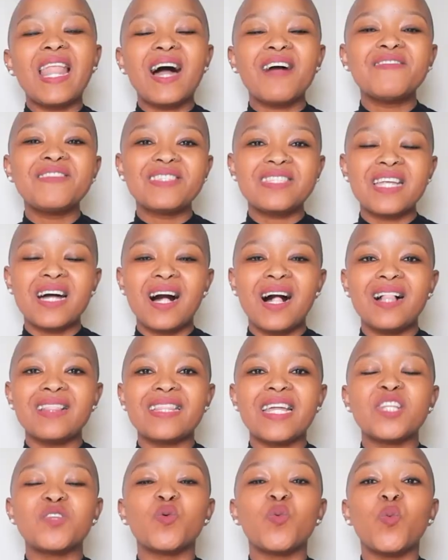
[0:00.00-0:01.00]
lifestyle
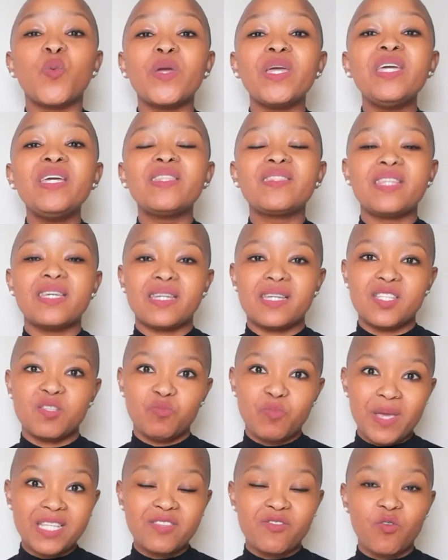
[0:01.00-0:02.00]
that we think is
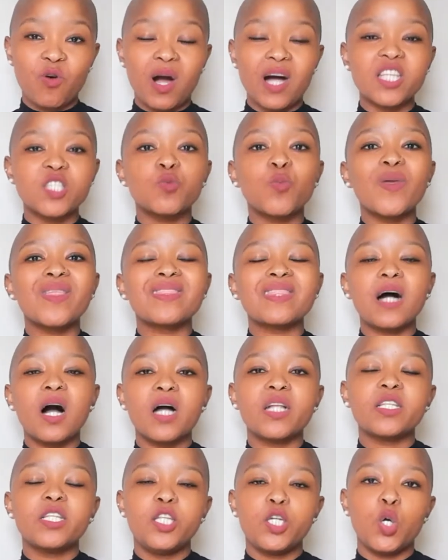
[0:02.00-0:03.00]
best for us
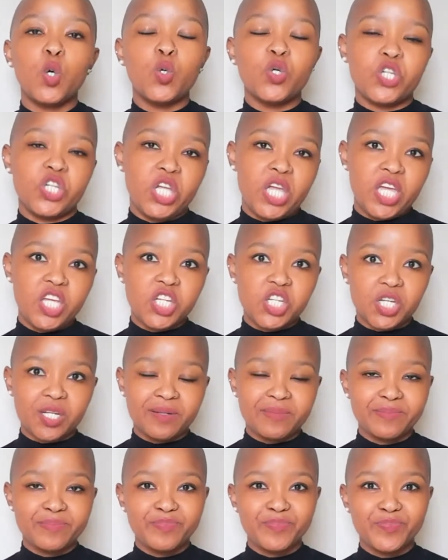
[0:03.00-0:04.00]
without
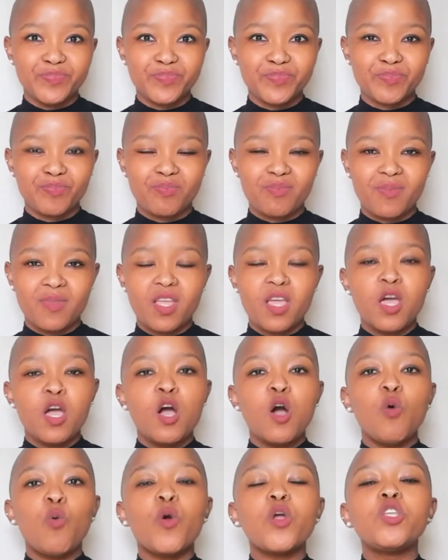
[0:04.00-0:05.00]
negotiation.
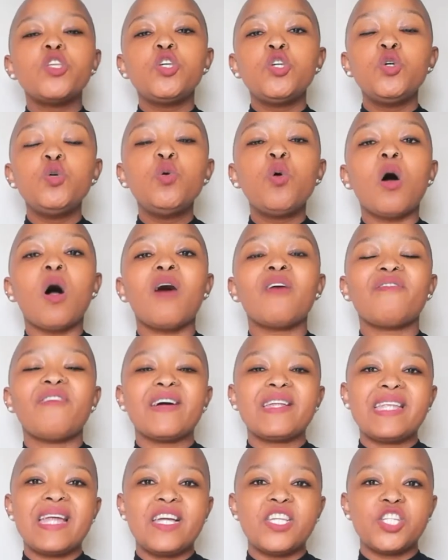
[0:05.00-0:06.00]
When you are
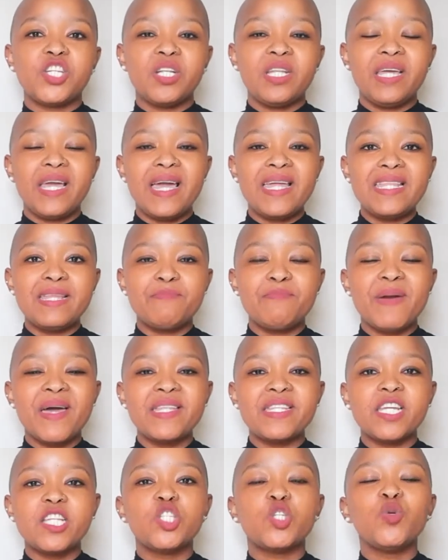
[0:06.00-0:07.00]
financially
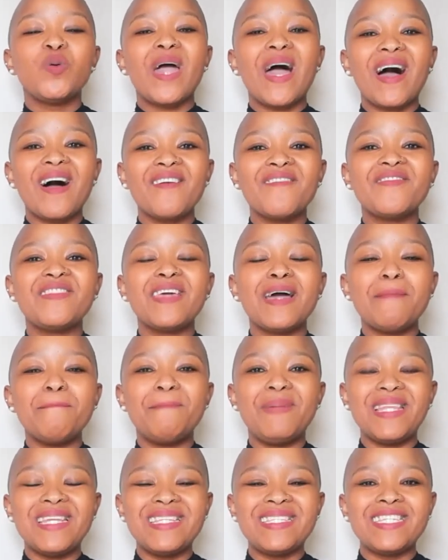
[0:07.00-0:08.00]
independent, you have the
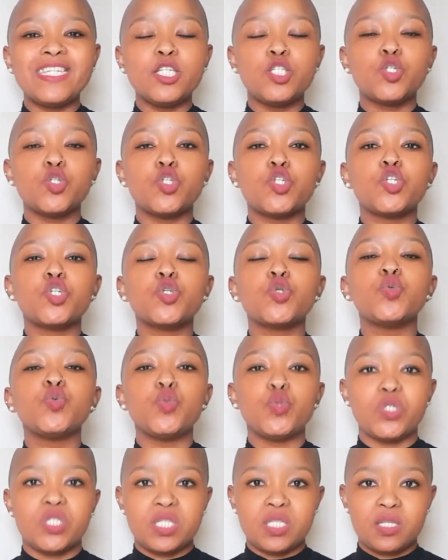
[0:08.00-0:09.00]
ability to
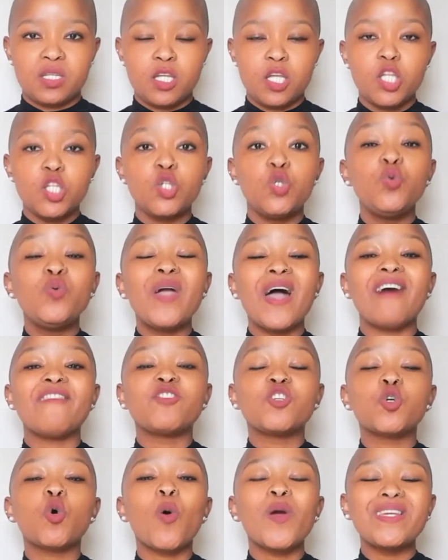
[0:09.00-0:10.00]
choose. You
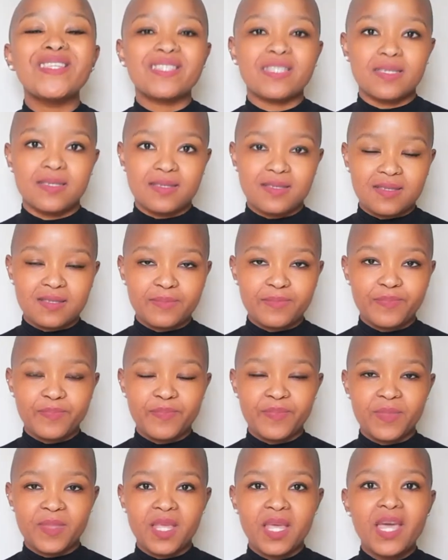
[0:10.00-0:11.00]
have choices.
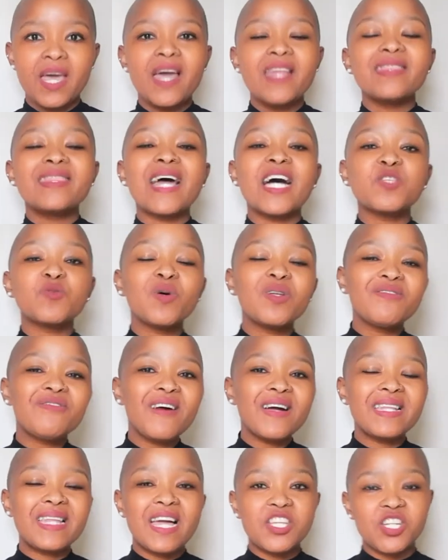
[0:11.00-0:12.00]
That's what
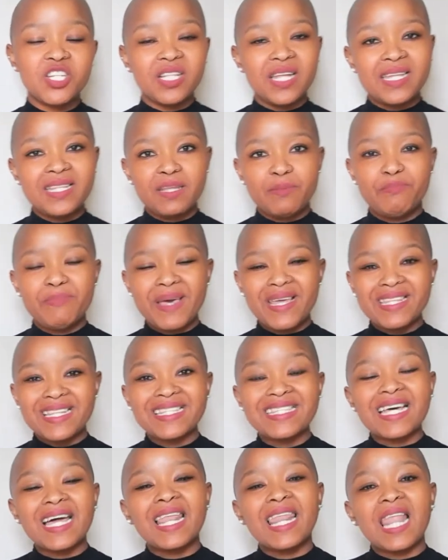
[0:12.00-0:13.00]
financial
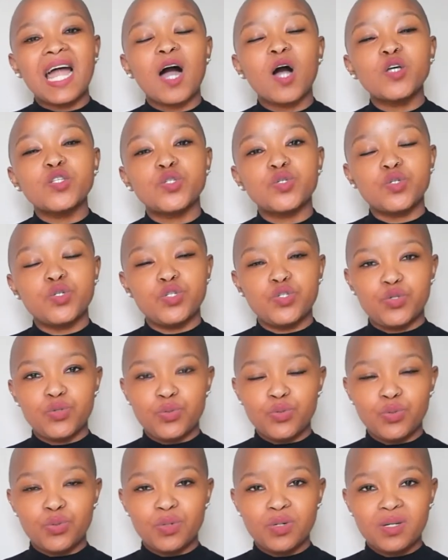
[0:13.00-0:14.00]
independence allows you to
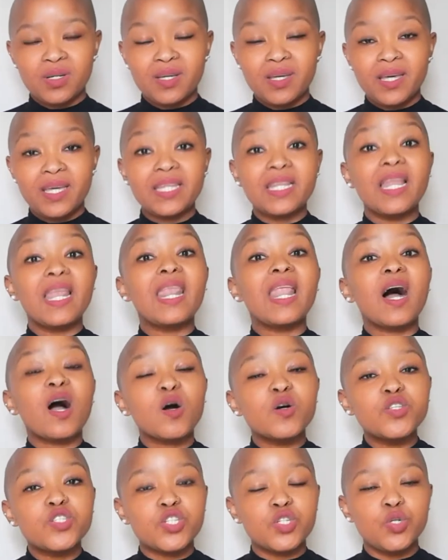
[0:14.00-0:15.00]
do. It
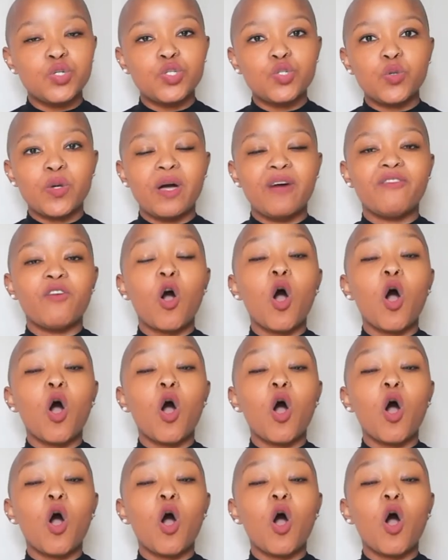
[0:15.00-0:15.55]
allows you to have